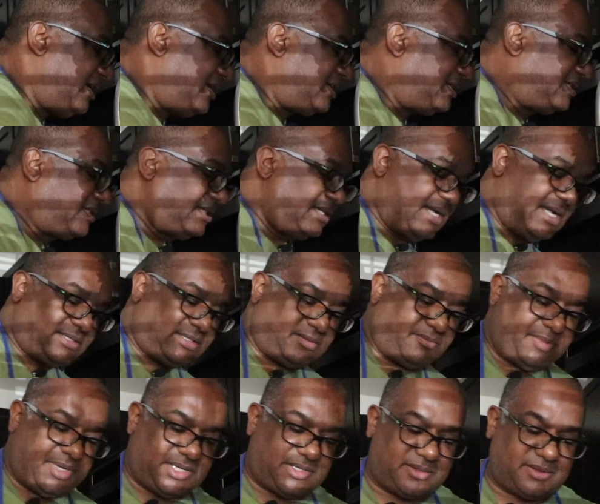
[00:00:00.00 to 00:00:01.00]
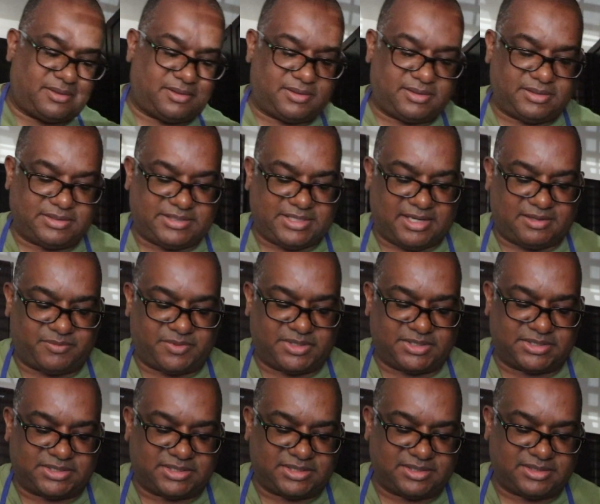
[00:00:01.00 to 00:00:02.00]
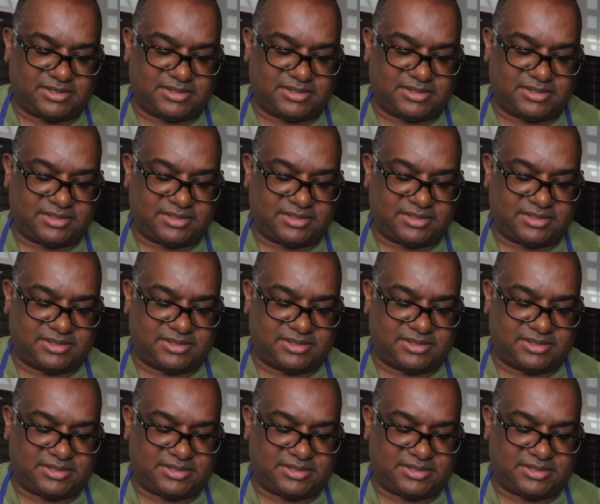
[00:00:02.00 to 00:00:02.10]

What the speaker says: She got the better sandwich.